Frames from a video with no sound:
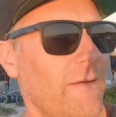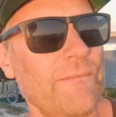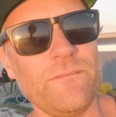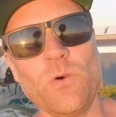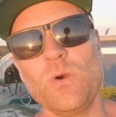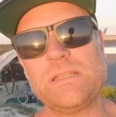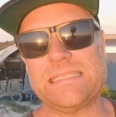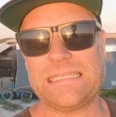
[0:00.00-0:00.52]

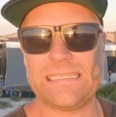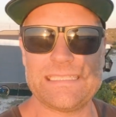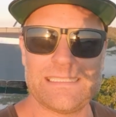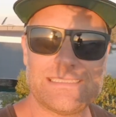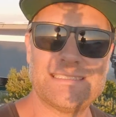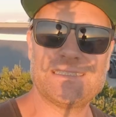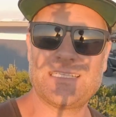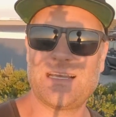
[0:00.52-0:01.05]

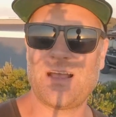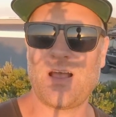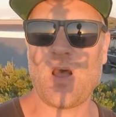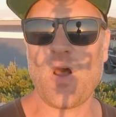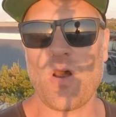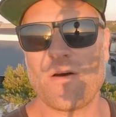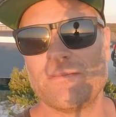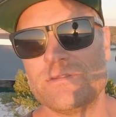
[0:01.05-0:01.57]
14
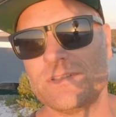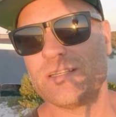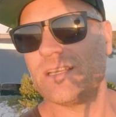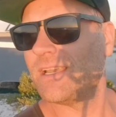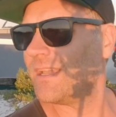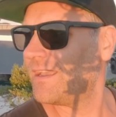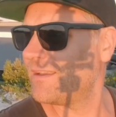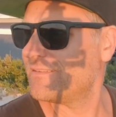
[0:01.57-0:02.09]
of
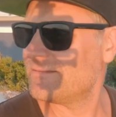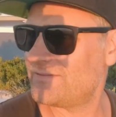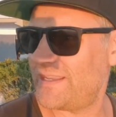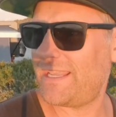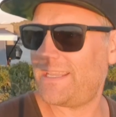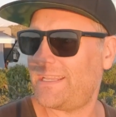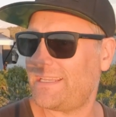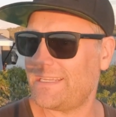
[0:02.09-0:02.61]

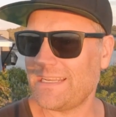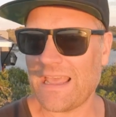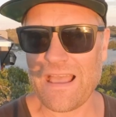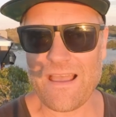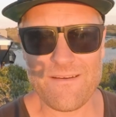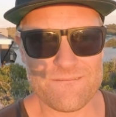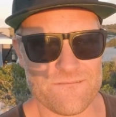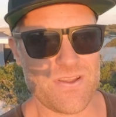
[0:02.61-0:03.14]
Vet in
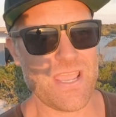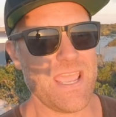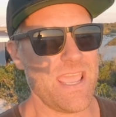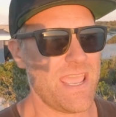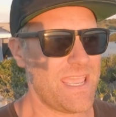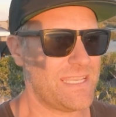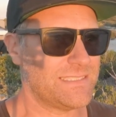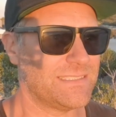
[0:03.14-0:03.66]
a
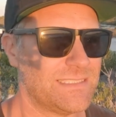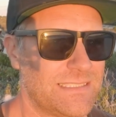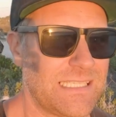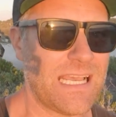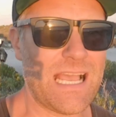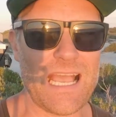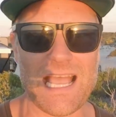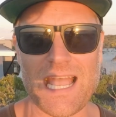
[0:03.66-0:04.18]
Van.
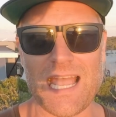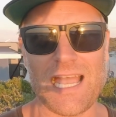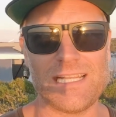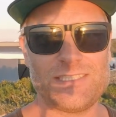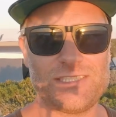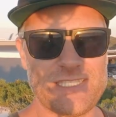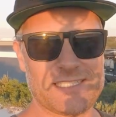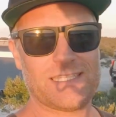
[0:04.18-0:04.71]

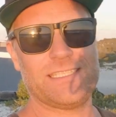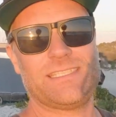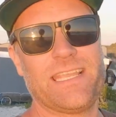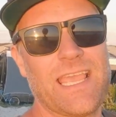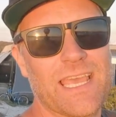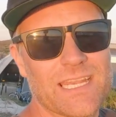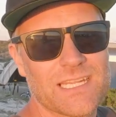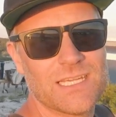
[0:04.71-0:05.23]
Check this
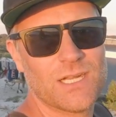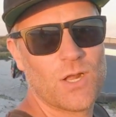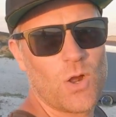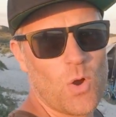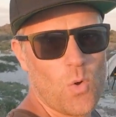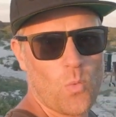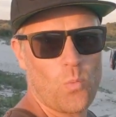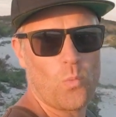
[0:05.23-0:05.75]
out.
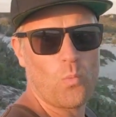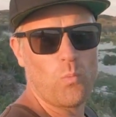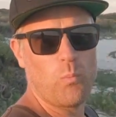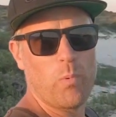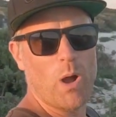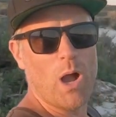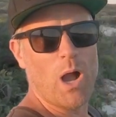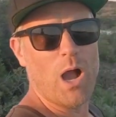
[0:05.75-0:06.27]

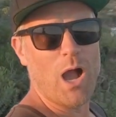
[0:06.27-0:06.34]
Whoa!